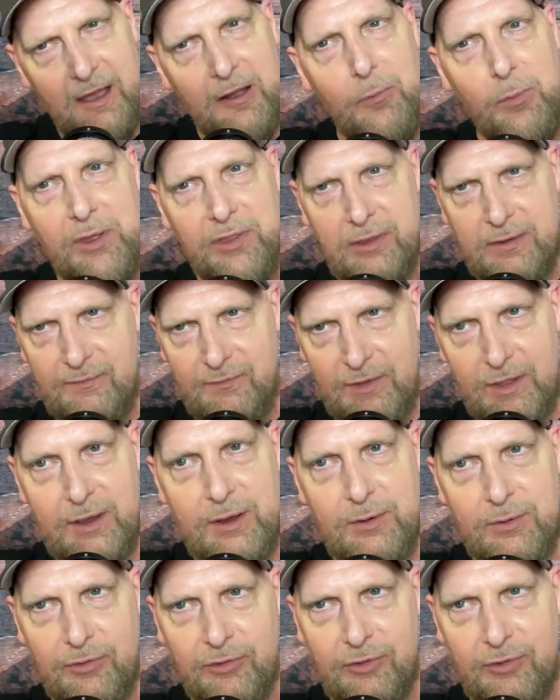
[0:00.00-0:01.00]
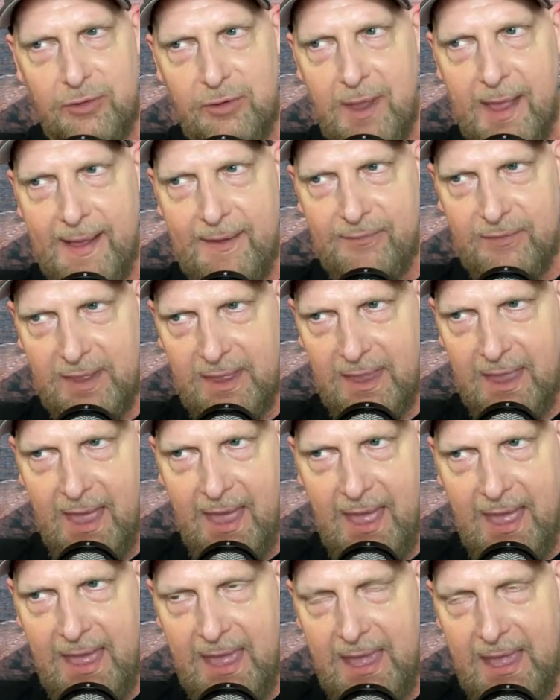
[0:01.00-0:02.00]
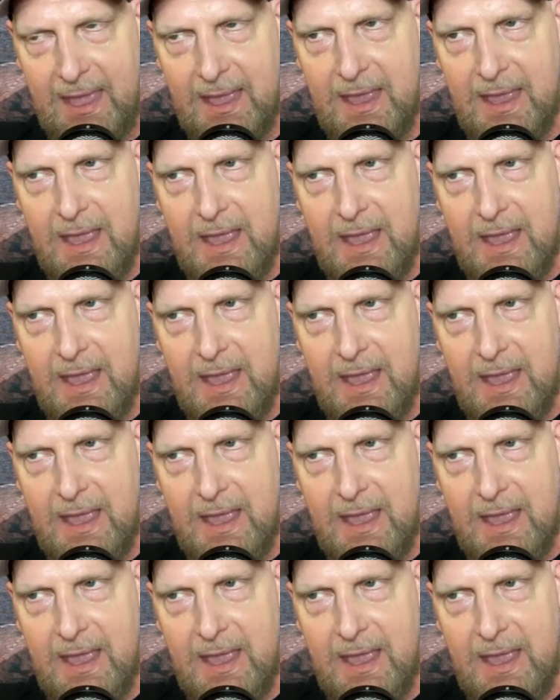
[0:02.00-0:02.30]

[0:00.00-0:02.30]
with a view to having a